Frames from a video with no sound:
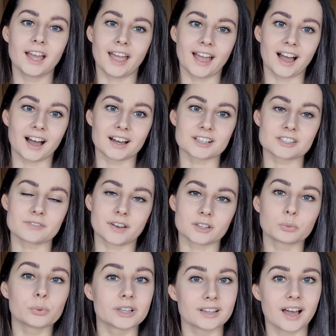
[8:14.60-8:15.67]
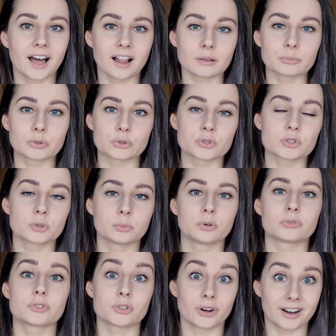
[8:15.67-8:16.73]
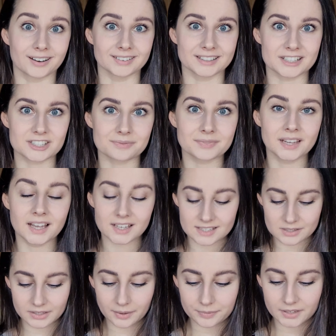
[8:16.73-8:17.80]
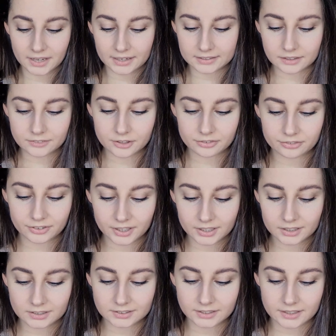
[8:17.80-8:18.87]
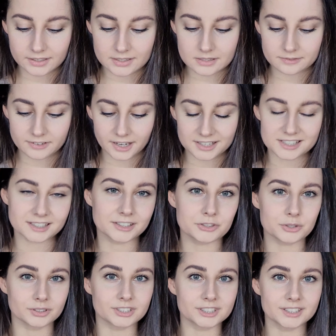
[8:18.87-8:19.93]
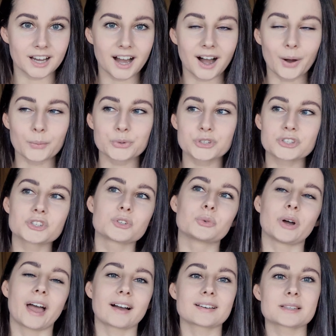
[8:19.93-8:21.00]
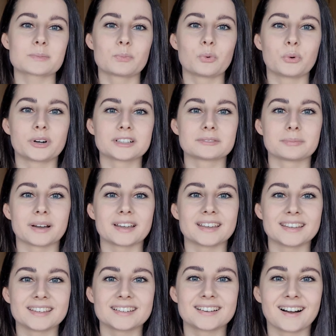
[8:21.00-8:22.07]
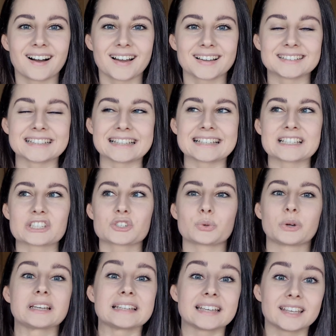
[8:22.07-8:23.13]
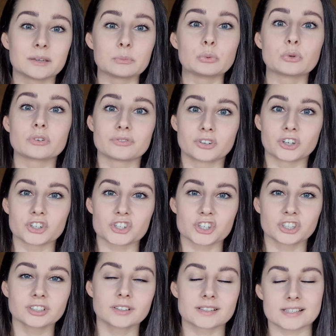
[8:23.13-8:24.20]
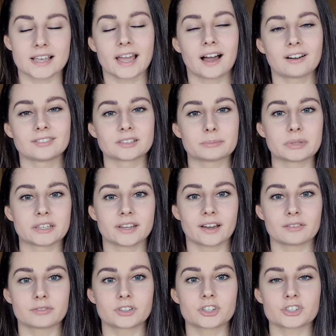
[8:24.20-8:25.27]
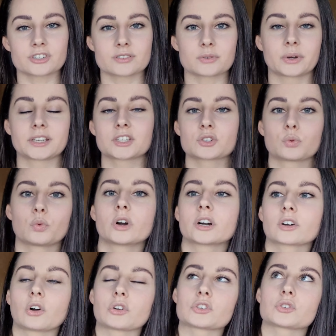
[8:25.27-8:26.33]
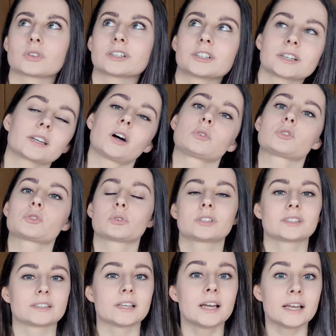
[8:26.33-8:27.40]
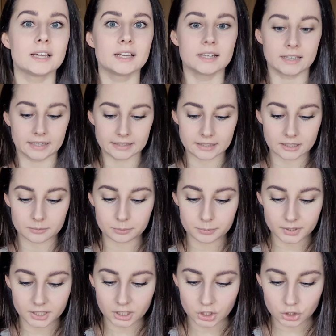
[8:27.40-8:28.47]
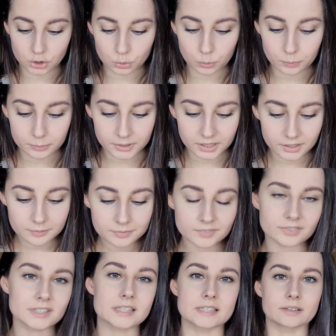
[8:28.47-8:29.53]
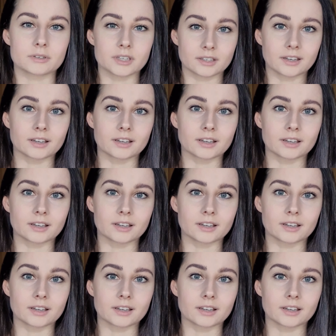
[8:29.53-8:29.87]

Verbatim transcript: and that will help you to move to Ireland. So yeah, another thing is that I need to learn how to export my e-guide into an ebook version, because I have a PDF version, so I need to work on to learning how to do it in EPUB. This is an